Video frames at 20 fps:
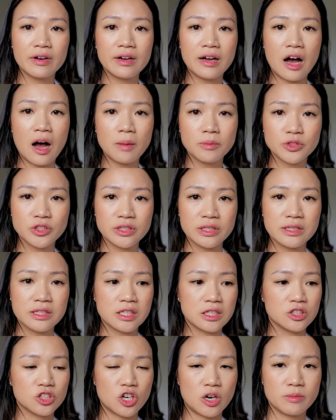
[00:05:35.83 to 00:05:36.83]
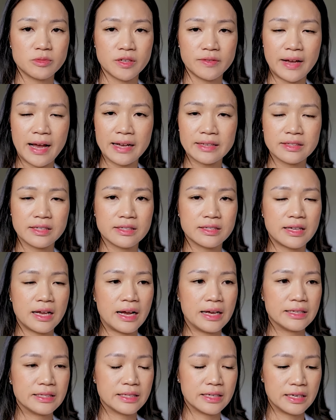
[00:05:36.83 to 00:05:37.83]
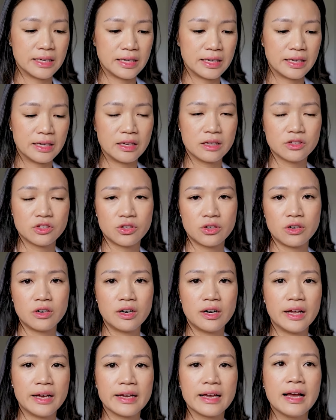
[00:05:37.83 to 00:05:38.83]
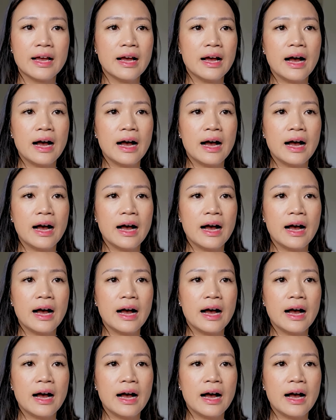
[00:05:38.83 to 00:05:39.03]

options in terms of exercises or like